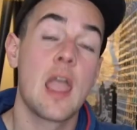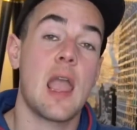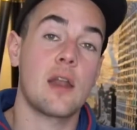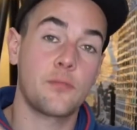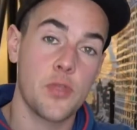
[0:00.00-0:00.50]

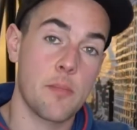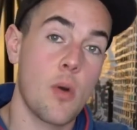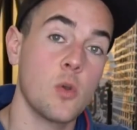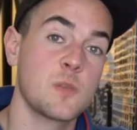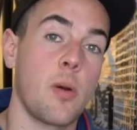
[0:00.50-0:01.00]
And for the
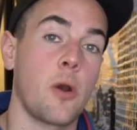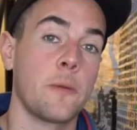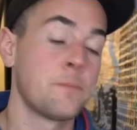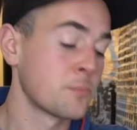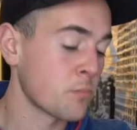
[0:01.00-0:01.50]
most
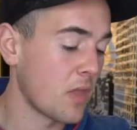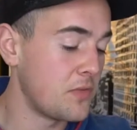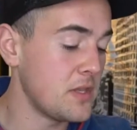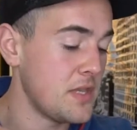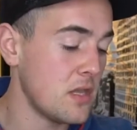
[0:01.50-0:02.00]
part,
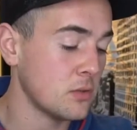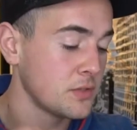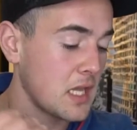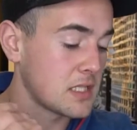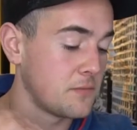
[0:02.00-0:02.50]
the
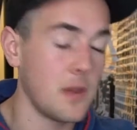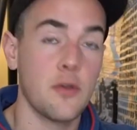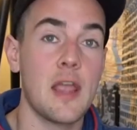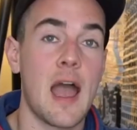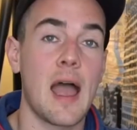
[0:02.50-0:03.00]
yield is
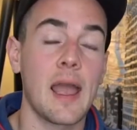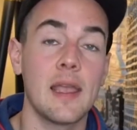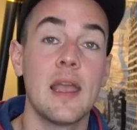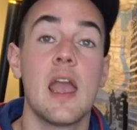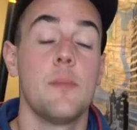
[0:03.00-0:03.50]
very
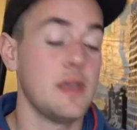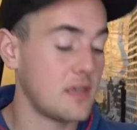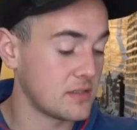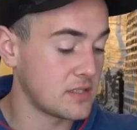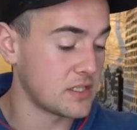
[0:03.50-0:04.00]
high
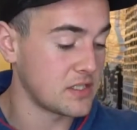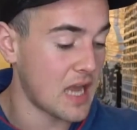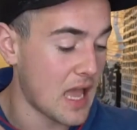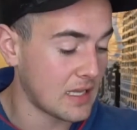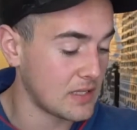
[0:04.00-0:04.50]
because the
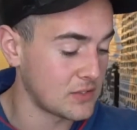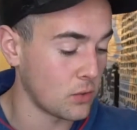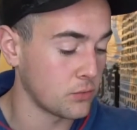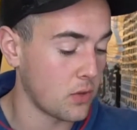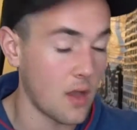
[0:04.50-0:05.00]
stock has
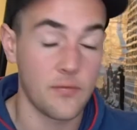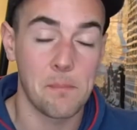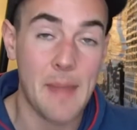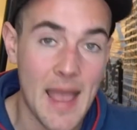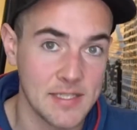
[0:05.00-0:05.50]
sold off
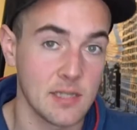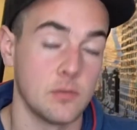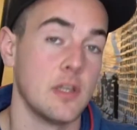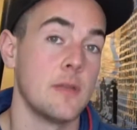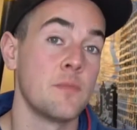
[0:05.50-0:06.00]

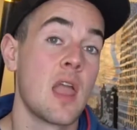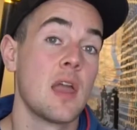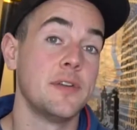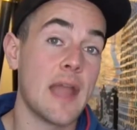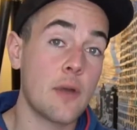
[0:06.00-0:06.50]
massively,
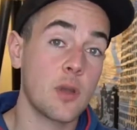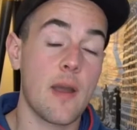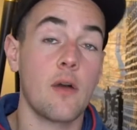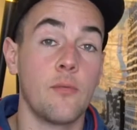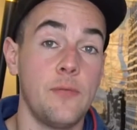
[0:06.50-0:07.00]
down
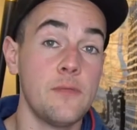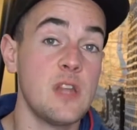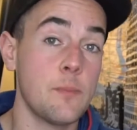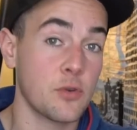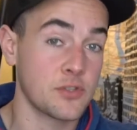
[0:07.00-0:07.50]
about
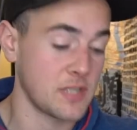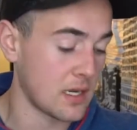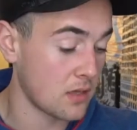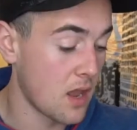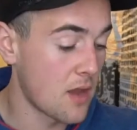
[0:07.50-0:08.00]

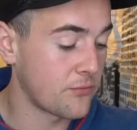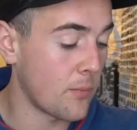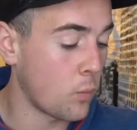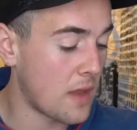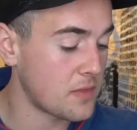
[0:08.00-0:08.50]
50%
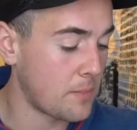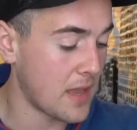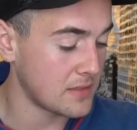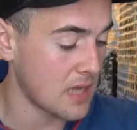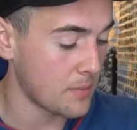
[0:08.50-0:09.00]
from when the
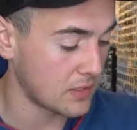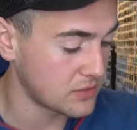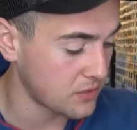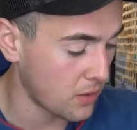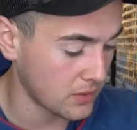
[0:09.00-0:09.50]
pandemic
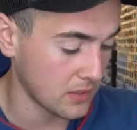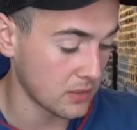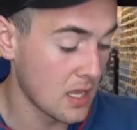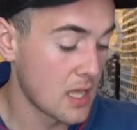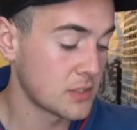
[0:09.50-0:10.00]
started.
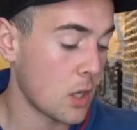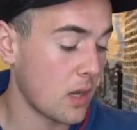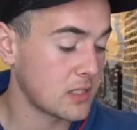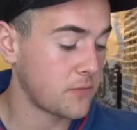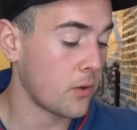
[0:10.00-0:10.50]
So
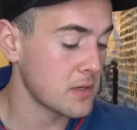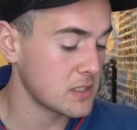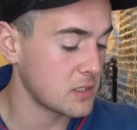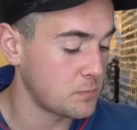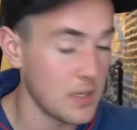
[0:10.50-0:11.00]
as far as
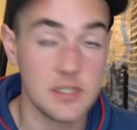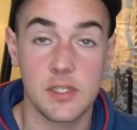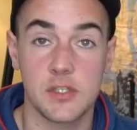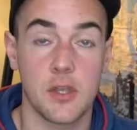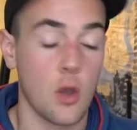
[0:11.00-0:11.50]
this
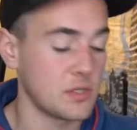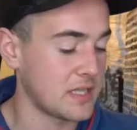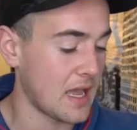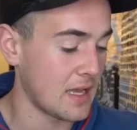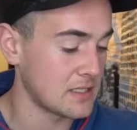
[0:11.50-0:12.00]
business goes,
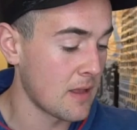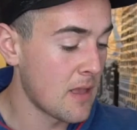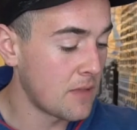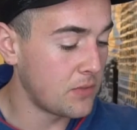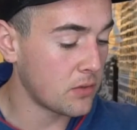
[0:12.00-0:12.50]
guys,
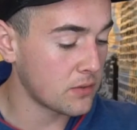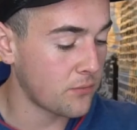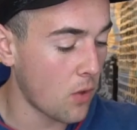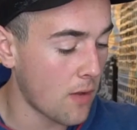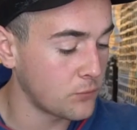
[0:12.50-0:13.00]
they're
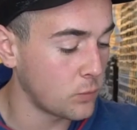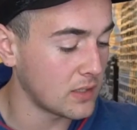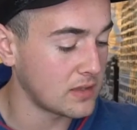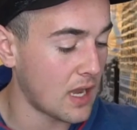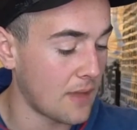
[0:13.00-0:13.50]
involved
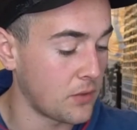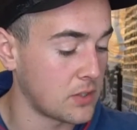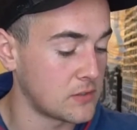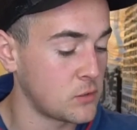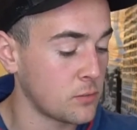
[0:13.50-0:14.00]
with the
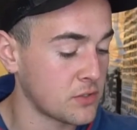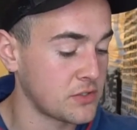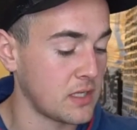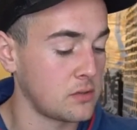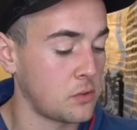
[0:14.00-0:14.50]
consumer
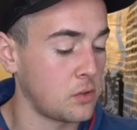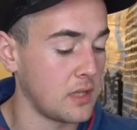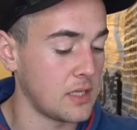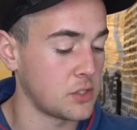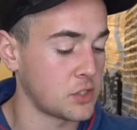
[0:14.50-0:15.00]
cyclical
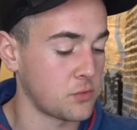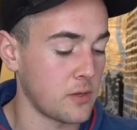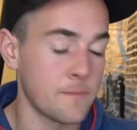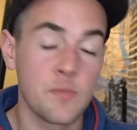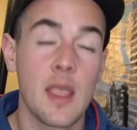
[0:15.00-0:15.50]

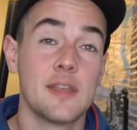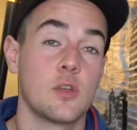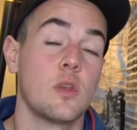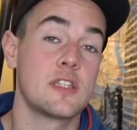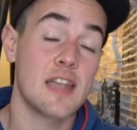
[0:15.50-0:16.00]
industry, so
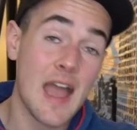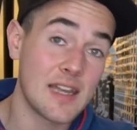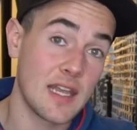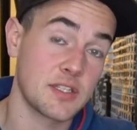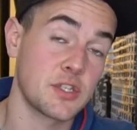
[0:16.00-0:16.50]
it's not
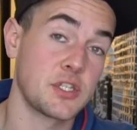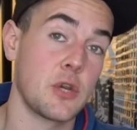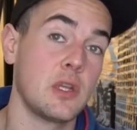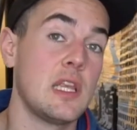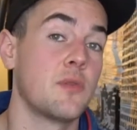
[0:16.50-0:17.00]

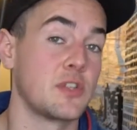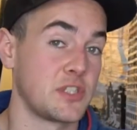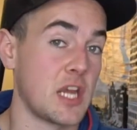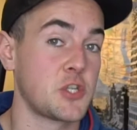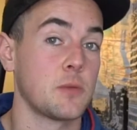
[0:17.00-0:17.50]
necessarily
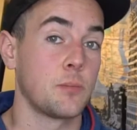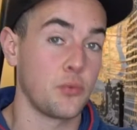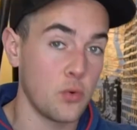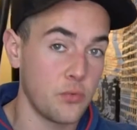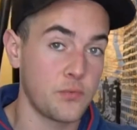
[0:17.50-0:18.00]

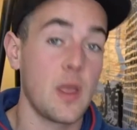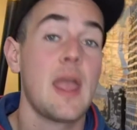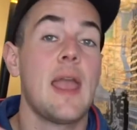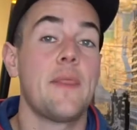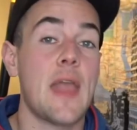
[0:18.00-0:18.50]
recession-proof,
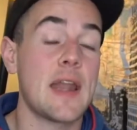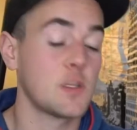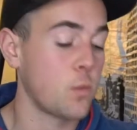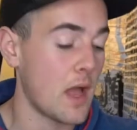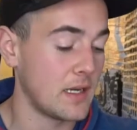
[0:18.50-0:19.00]
and that
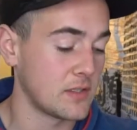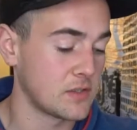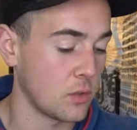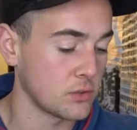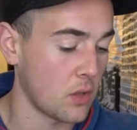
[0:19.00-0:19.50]
is why it is
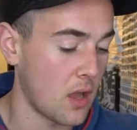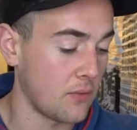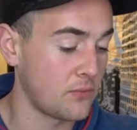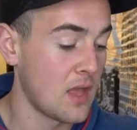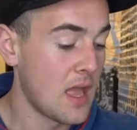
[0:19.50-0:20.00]
sold off.